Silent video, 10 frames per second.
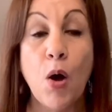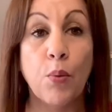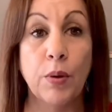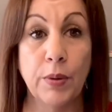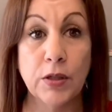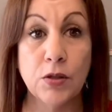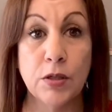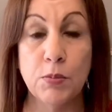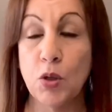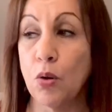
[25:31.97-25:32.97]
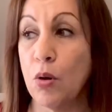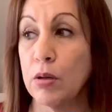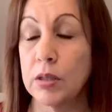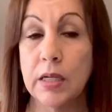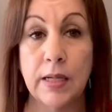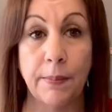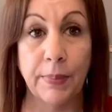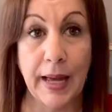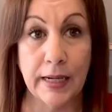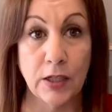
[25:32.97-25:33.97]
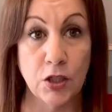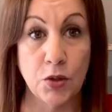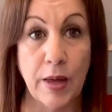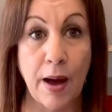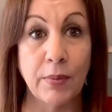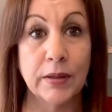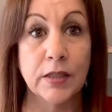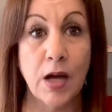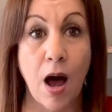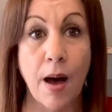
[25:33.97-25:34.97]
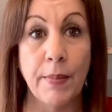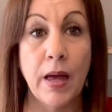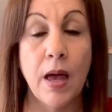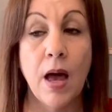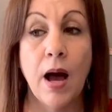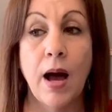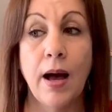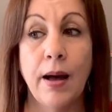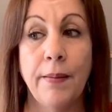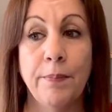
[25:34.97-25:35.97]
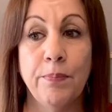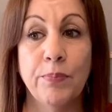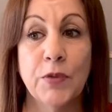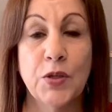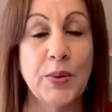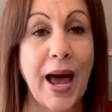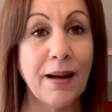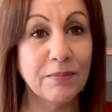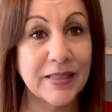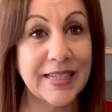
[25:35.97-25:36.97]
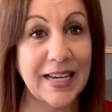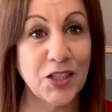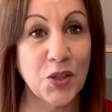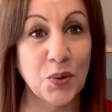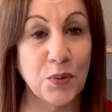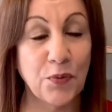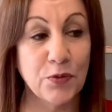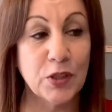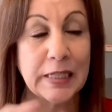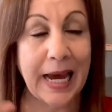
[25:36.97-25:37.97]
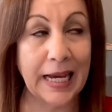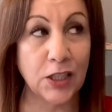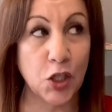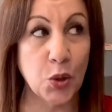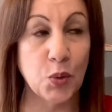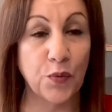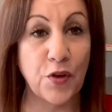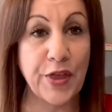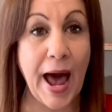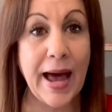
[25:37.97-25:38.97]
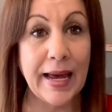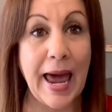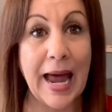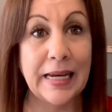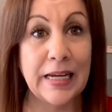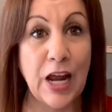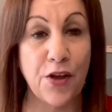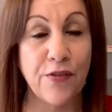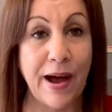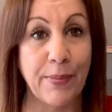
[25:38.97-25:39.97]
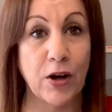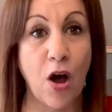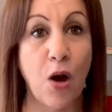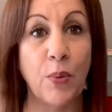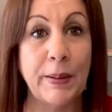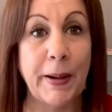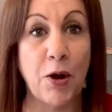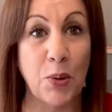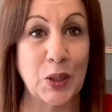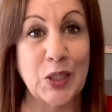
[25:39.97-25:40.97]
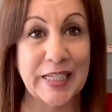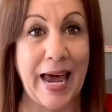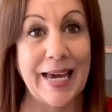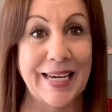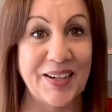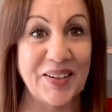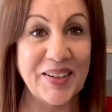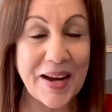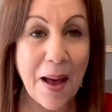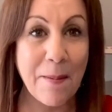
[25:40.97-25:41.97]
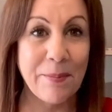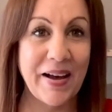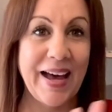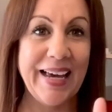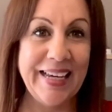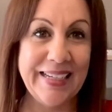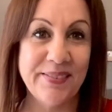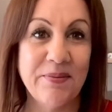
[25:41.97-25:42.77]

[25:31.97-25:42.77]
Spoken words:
We will do some sew alongs because I'm planning to do that with the top. So yeah, stay tuned for that and another fabric haul when my orders get here. Bye.